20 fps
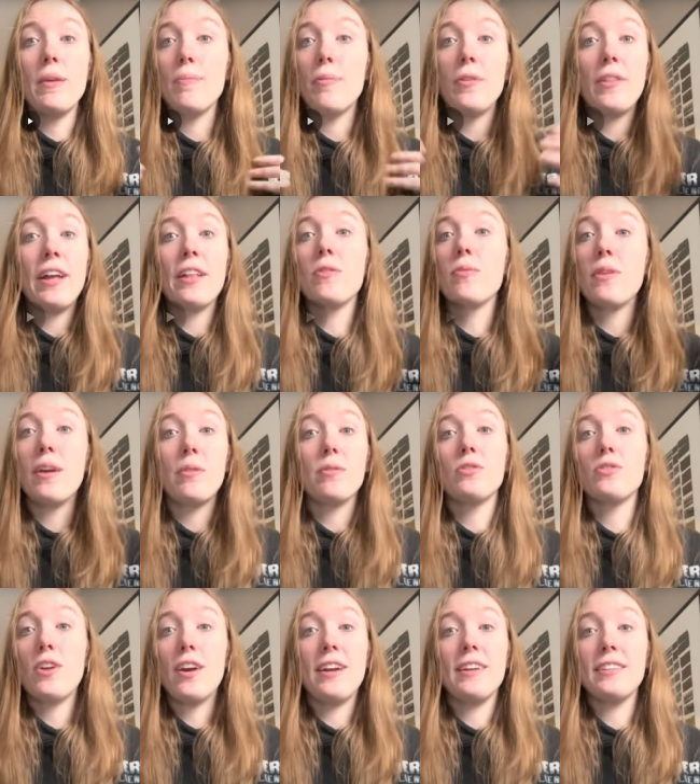Well, that's what I was
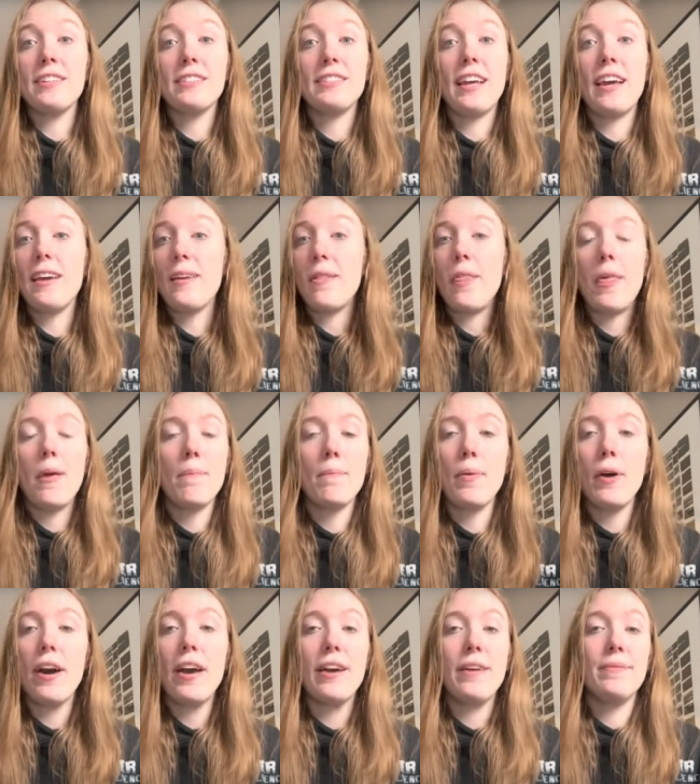trying to say.
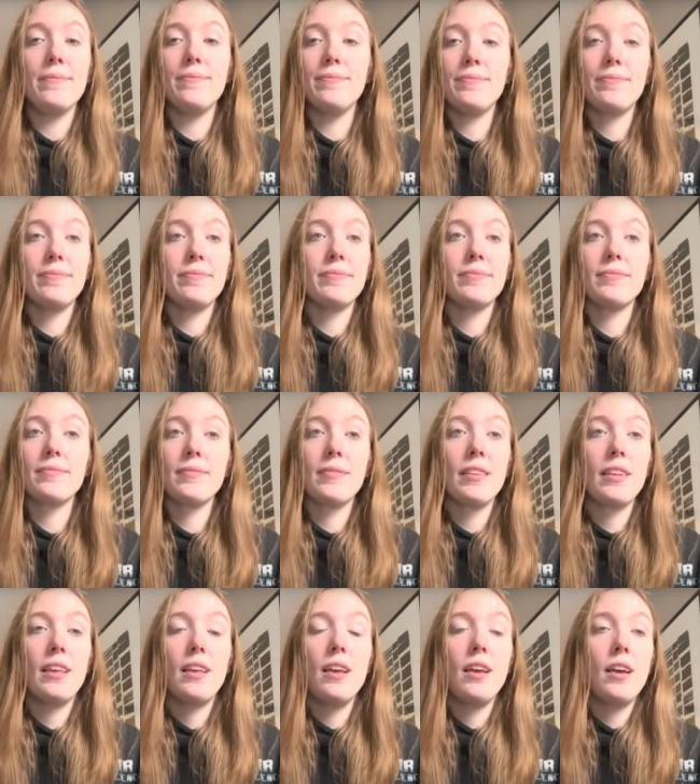But
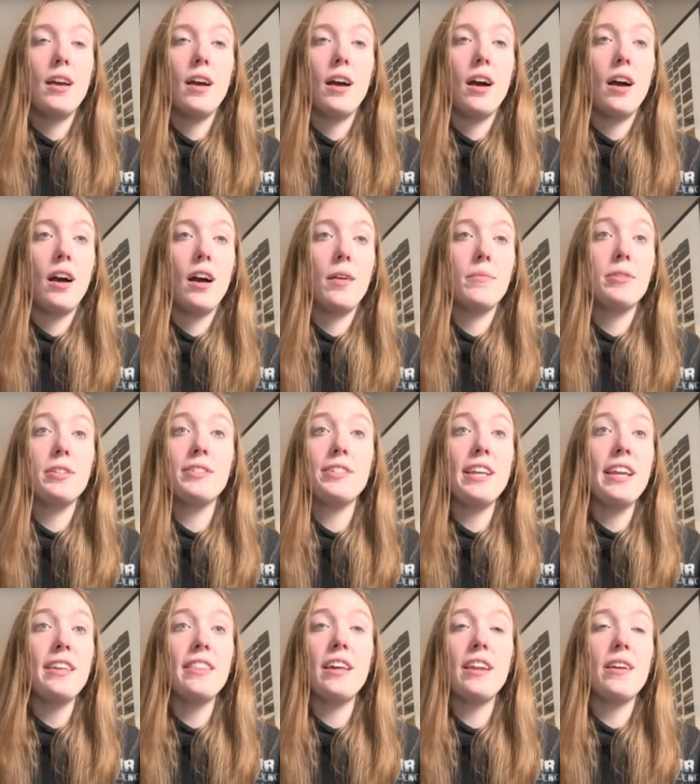to
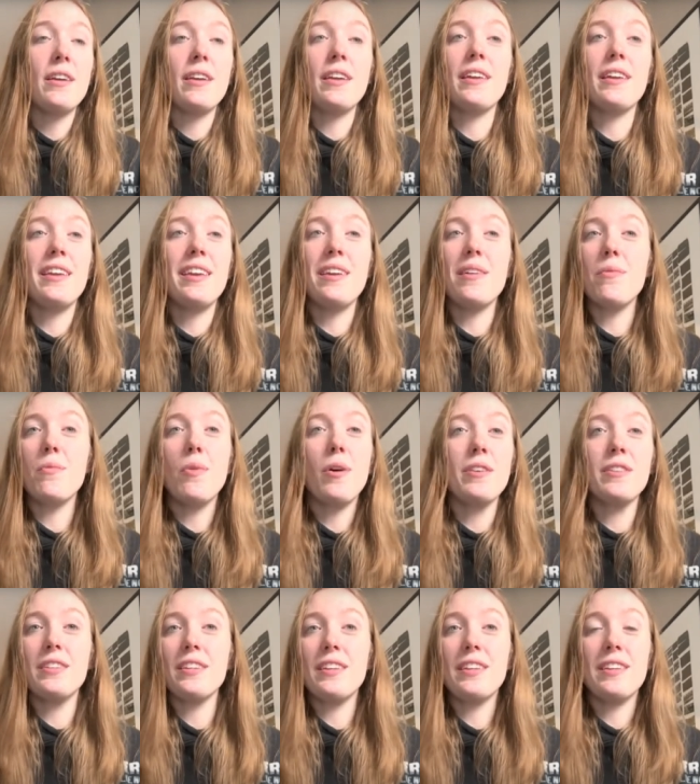say that it
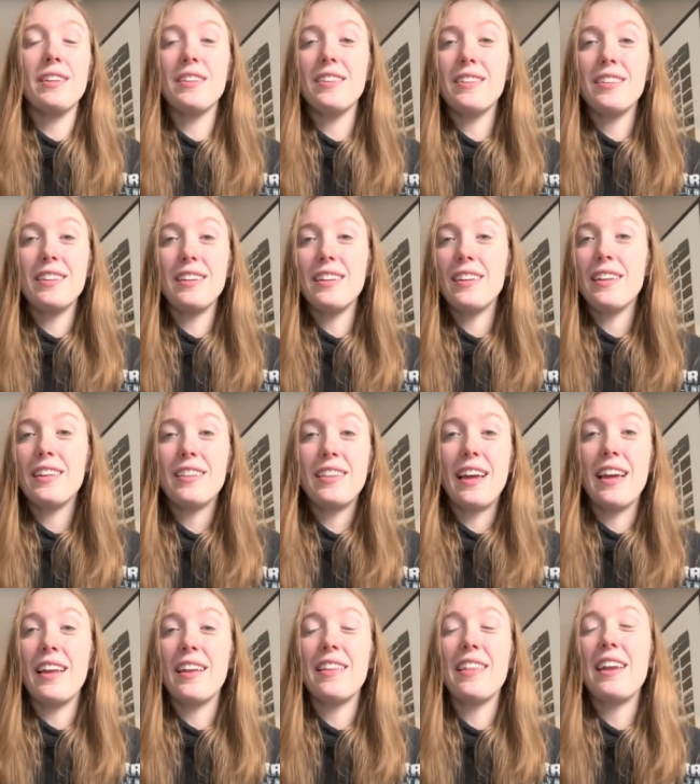wasn't,
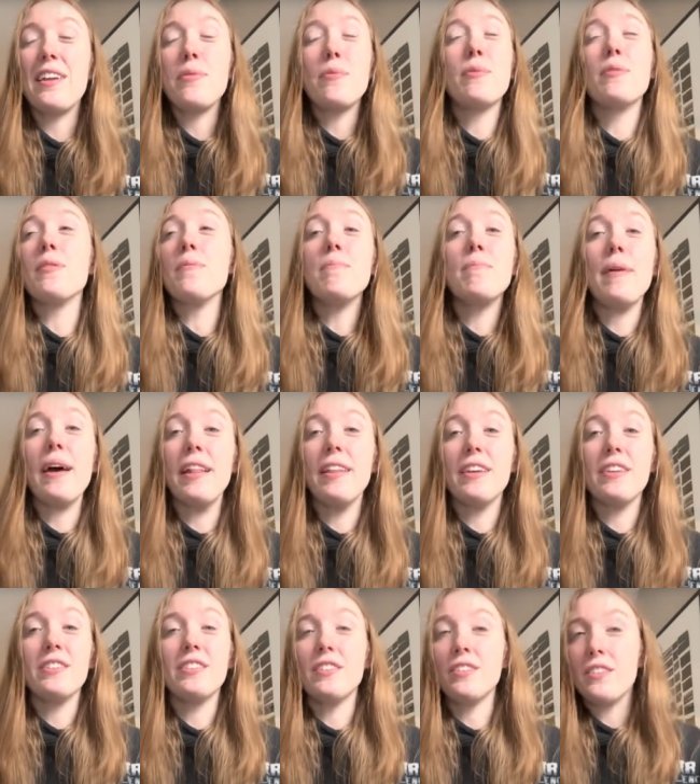that it was
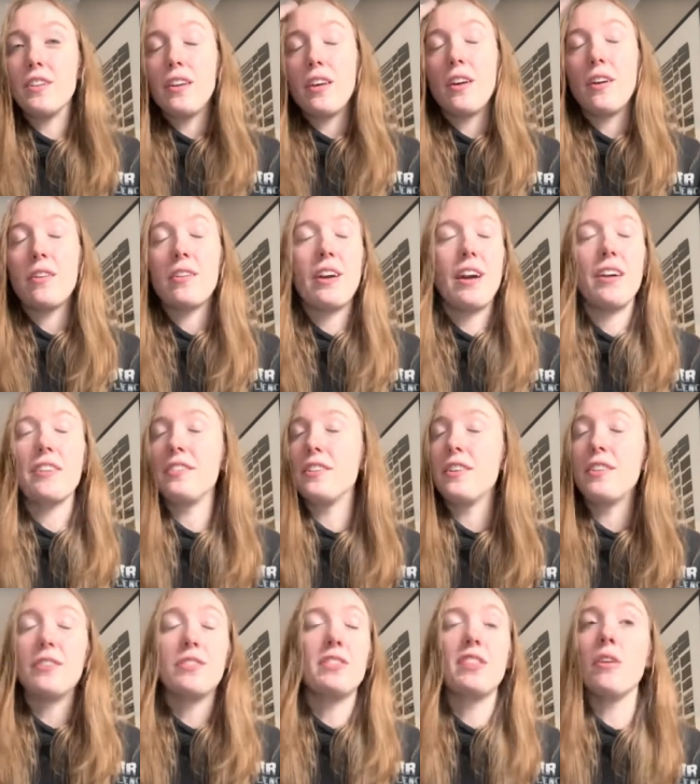embellished is, oh gosh,
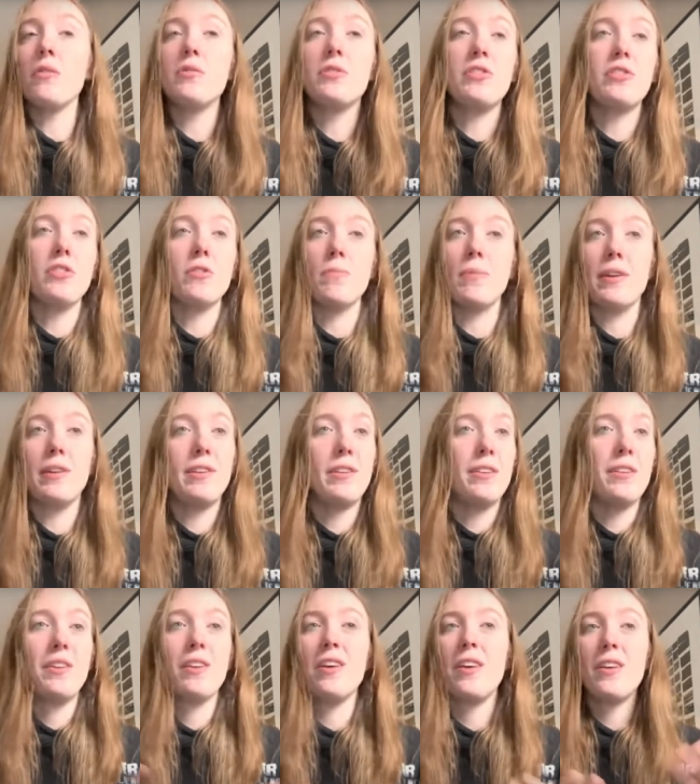so stupid.
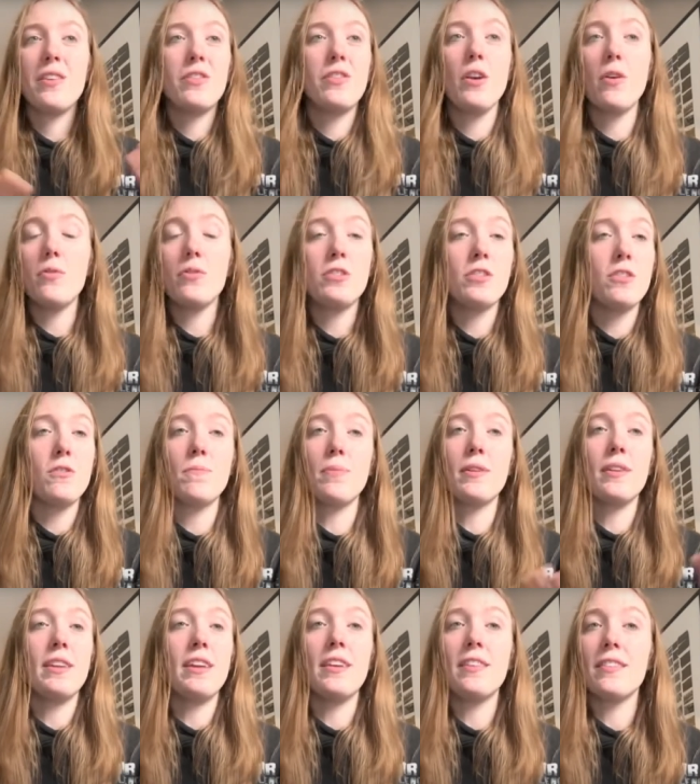So
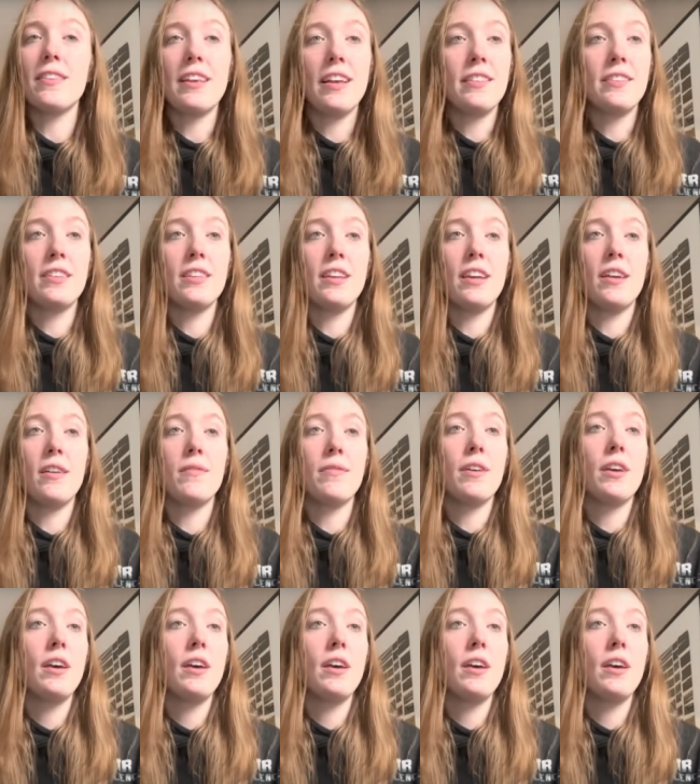stupid, insensitive.